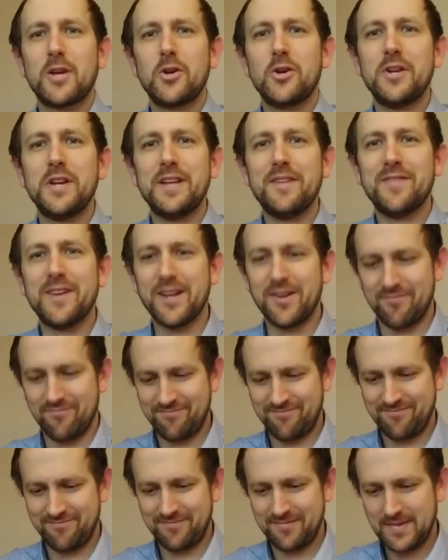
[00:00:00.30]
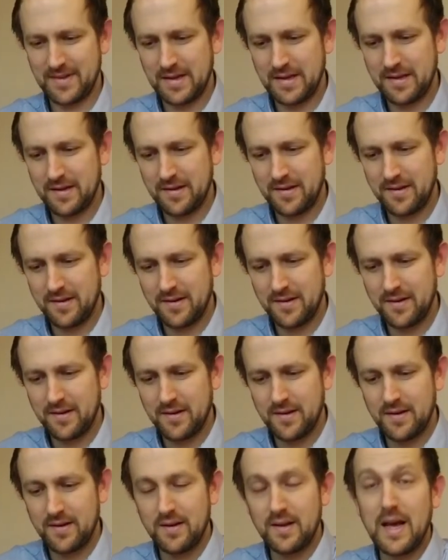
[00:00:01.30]
Good evening.
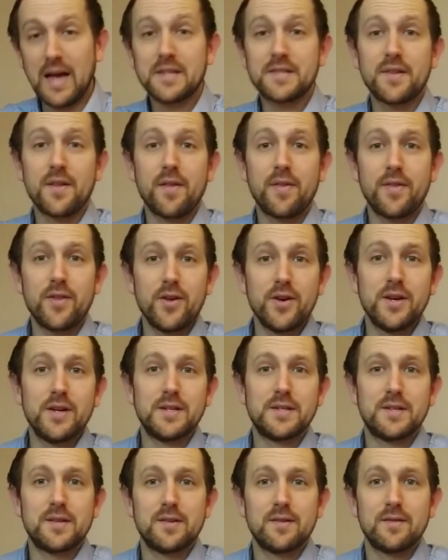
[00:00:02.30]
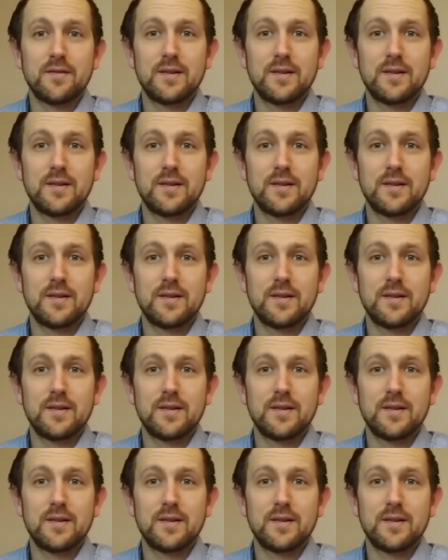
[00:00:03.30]
As the third